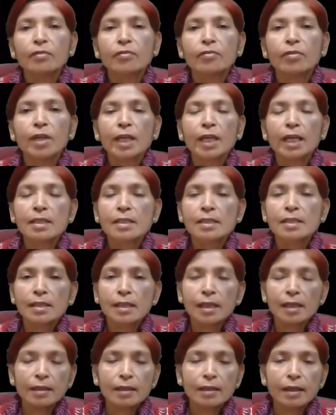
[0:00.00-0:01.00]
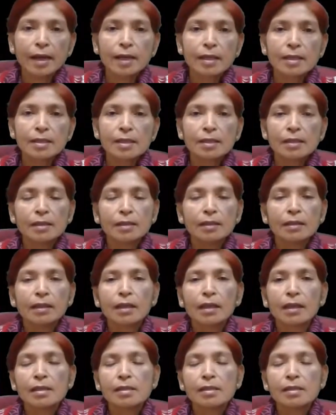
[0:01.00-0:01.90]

we can say that there